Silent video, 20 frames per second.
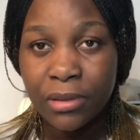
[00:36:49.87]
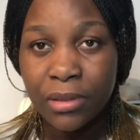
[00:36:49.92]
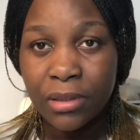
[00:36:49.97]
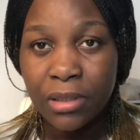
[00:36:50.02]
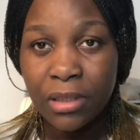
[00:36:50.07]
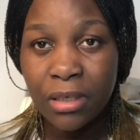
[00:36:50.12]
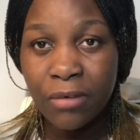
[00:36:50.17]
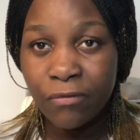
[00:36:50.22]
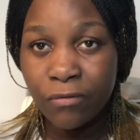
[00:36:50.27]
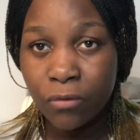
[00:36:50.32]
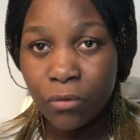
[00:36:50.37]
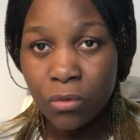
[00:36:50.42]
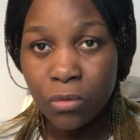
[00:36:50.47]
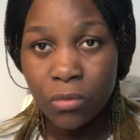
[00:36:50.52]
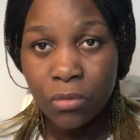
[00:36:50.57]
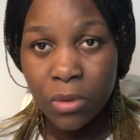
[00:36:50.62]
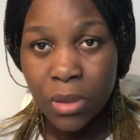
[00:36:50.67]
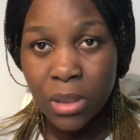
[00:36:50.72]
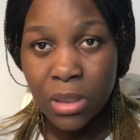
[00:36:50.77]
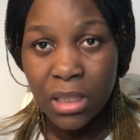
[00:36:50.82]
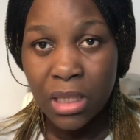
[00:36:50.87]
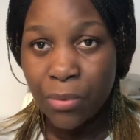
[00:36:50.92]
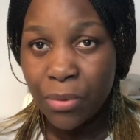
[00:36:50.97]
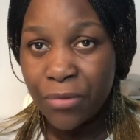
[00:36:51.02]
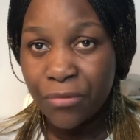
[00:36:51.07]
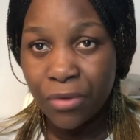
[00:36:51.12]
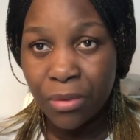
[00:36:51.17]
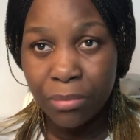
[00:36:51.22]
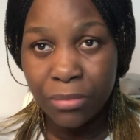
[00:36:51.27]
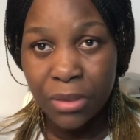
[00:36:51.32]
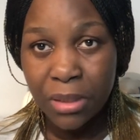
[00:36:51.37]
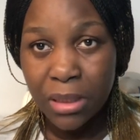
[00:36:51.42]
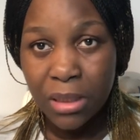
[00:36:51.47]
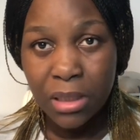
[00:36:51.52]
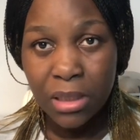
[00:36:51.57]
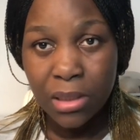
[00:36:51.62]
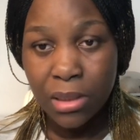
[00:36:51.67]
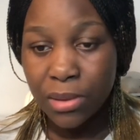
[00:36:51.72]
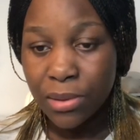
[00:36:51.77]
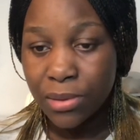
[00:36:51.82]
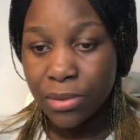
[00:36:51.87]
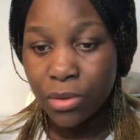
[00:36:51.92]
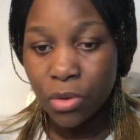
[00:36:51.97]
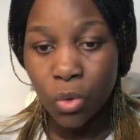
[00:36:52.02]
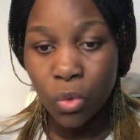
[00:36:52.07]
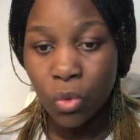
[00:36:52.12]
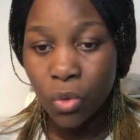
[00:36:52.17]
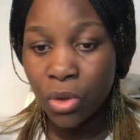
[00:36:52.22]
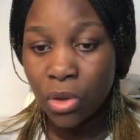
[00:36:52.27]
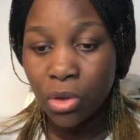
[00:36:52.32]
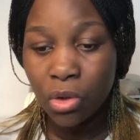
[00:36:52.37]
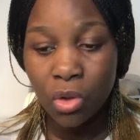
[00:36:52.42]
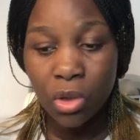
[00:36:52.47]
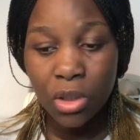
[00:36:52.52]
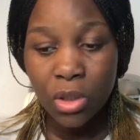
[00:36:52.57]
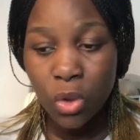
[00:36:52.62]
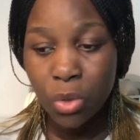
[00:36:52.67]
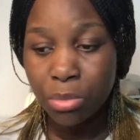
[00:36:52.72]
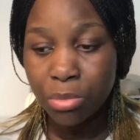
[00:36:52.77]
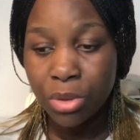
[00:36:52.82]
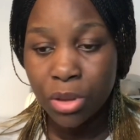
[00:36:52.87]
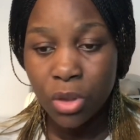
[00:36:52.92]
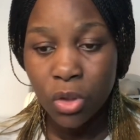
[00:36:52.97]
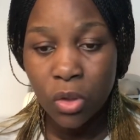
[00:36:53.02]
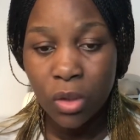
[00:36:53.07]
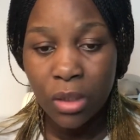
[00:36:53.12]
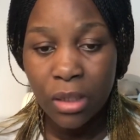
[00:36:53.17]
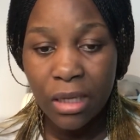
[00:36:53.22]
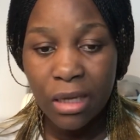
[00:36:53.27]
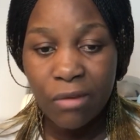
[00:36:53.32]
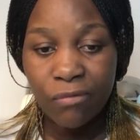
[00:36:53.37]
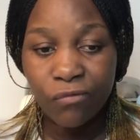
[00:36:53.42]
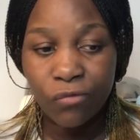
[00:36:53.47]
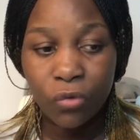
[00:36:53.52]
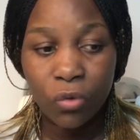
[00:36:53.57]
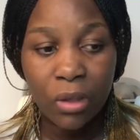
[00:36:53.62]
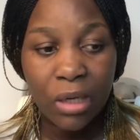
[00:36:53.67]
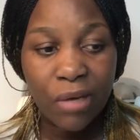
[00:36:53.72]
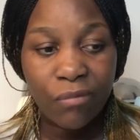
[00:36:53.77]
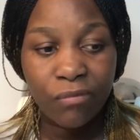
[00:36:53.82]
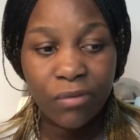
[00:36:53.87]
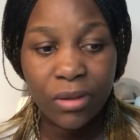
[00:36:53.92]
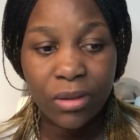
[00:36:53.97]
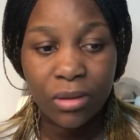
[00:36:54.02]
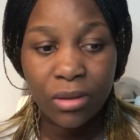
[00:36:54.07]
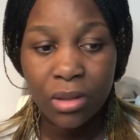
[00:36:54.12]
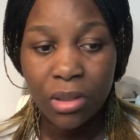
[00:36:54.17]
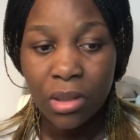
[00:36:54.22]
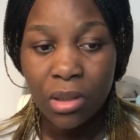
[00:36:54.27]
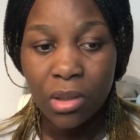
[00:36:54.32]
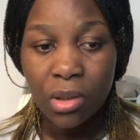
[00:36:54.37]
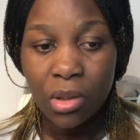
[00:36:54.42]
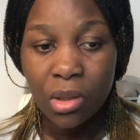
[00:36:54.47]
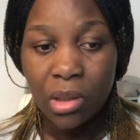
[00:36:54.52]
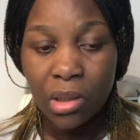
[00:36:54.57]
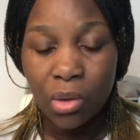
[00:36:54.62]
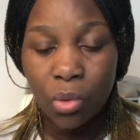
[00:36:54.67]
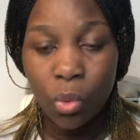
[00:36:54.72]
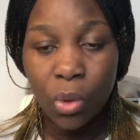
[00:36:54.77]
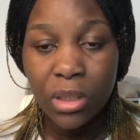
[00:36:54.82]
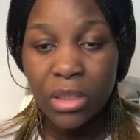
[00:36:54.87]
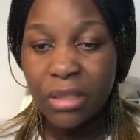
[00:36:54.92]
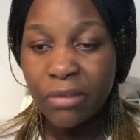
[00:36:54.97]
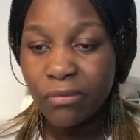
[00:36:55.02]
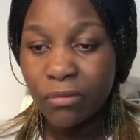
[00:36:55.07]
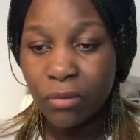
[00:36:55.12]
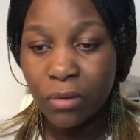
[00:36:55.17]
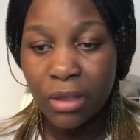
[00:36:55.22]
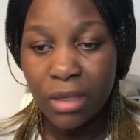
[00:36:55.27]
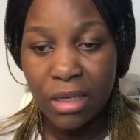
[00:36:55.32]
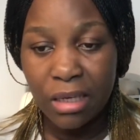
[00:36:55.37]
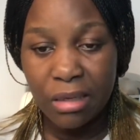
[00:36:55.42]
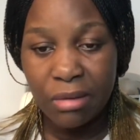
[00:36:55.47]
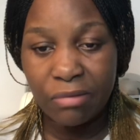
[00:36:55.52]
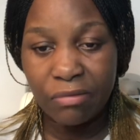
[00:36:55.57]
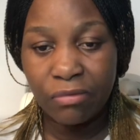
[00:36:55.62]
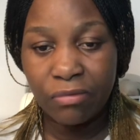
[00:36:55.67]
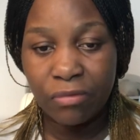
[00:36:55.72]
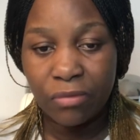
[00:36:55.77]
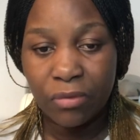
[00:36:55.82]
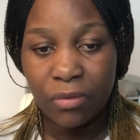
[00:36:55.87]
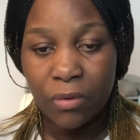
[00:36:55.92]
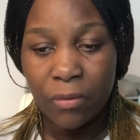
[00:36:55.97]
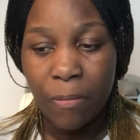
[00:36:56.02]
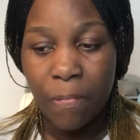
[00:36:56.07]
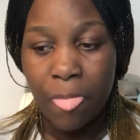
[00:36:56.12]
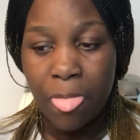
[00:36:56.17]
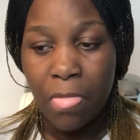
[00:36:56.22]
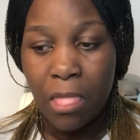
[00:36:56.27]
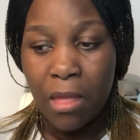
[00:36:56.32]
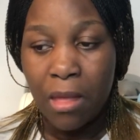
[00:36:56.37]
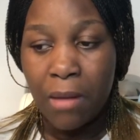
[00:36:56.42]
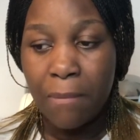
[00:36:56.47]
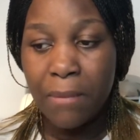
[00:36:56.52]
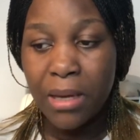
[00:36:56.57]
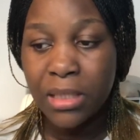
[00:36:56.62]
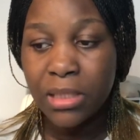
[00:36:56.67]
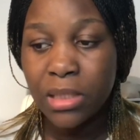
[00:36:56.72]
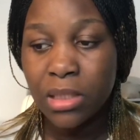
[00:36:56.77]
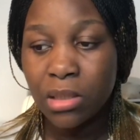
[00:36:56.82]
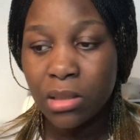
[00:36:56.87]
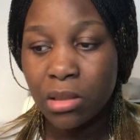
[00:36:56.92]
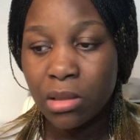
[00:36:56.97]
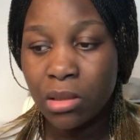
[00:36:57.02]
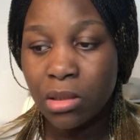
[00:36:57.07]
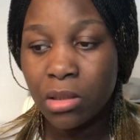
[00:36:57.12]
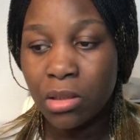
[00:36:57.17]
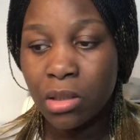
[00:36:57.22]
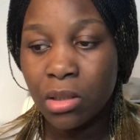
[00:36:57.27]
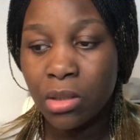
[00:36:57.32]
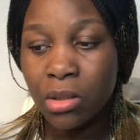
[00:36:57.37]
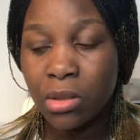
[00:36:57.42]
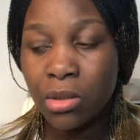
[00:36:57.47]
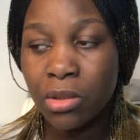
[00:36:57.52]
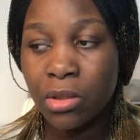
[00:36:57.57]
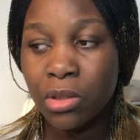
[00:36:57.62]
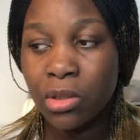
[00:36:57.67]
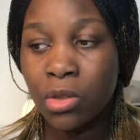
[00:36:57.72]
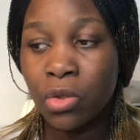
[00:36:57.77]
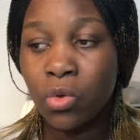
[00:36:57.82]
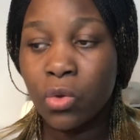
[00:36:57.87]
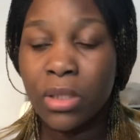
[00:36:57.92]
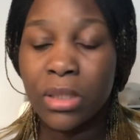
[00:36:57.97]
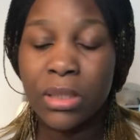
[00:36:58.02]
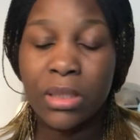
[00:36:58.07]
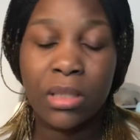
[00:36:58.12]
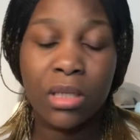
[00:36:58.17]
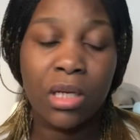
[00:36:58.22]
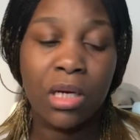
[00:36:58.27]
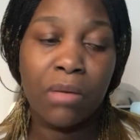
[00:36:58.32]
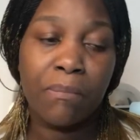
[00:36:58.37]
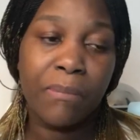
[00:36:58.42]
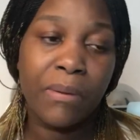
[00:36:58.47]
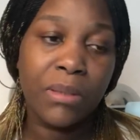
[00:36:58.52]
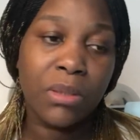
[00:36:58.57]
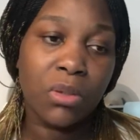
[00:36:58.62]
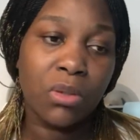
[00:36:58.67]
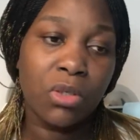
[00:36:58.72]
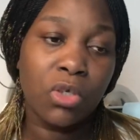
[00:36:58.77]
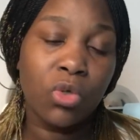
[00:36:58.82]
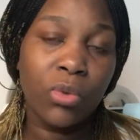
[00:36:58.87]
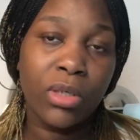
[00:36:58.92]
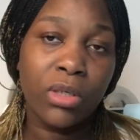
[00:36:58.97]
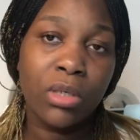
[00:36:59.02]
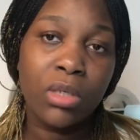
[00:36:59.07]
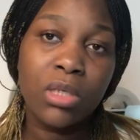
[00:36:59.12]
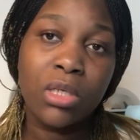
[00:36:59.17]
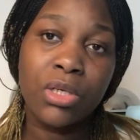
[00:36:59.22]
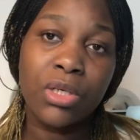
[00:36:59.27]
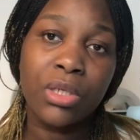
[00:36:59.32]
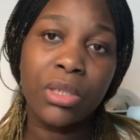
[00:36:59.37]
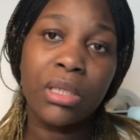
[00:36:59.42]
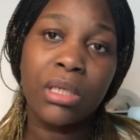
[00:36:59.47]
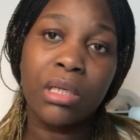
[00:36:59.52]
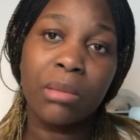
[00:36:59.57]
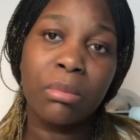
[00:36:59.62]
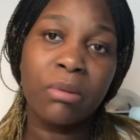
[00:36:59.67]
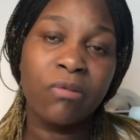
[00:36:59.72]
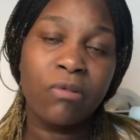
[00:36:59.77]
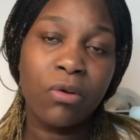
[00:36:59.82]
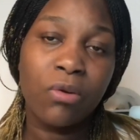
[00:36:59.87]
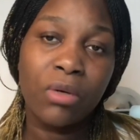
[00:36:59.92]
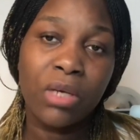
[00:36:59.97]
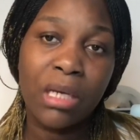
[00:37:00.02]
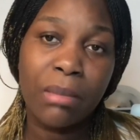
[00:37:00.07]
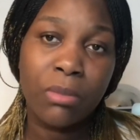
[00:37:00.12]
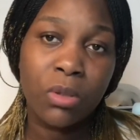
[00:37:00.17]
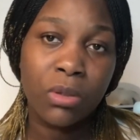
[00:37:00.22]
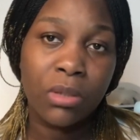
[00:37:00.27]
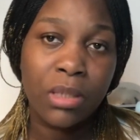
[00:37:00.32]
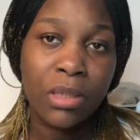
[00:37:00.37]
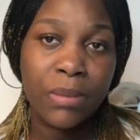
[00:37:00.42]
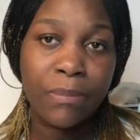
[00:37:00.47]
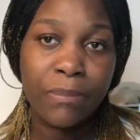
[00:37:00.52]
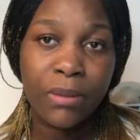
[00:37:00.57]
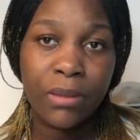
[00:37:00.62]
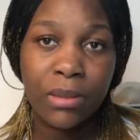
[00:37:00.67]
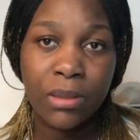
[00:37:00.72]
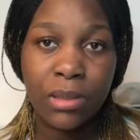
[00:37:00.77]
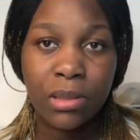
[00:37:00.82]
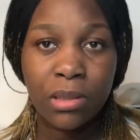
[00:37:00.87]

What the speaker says: If you stay away from these things, you're going to build your life. You'll have a wonderful life. But you as a young person, you were not drinking before you came to this place